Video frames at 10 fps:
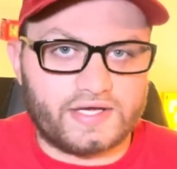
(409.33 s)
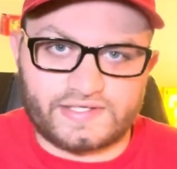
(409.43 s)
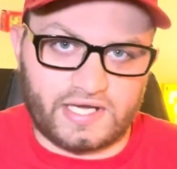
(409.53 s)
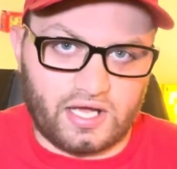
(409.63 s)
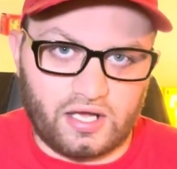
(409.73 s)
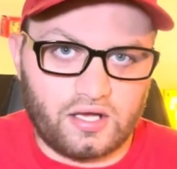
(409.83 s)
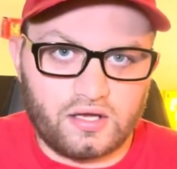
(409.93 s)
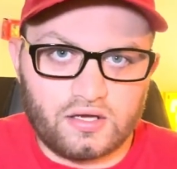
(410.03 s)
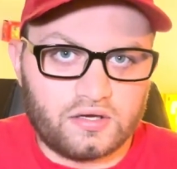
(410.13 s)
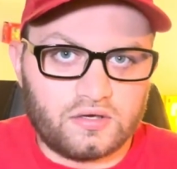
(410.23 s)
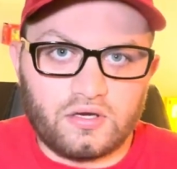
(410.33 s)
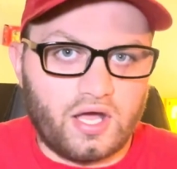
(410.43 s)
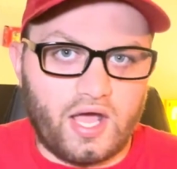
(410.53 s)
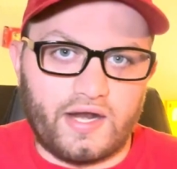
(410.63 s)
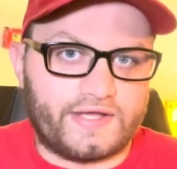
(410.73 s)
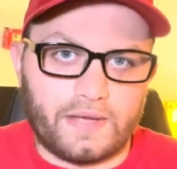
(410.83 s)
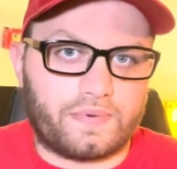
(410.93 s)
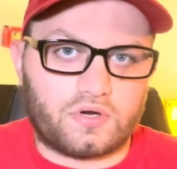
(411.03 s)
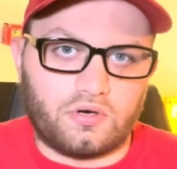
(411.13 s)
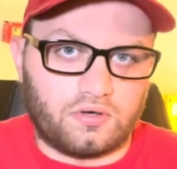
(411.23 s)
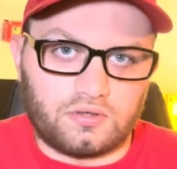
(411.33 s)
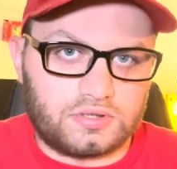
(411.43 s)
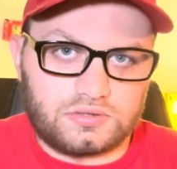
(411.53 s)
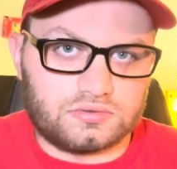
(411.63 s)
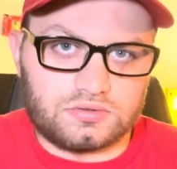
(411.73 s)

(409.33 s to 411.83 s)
see at a typical,